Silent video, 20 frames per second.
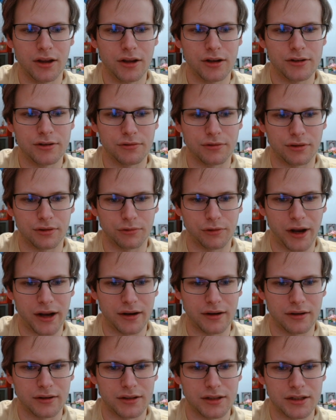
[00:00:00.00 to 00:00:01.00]
to
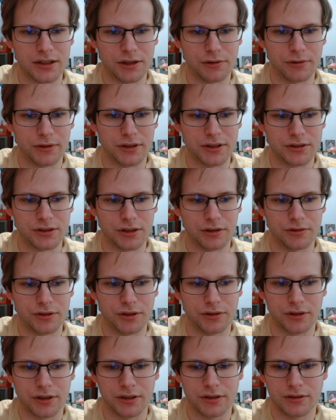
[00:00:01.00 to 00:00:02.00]
threaten to deal with these Goat
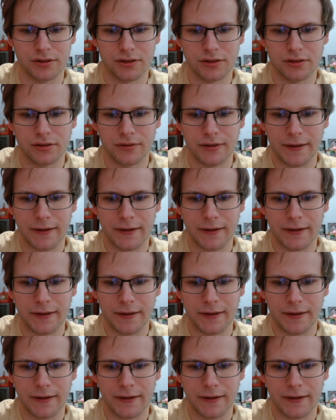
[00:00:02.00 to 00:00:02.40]
tokens.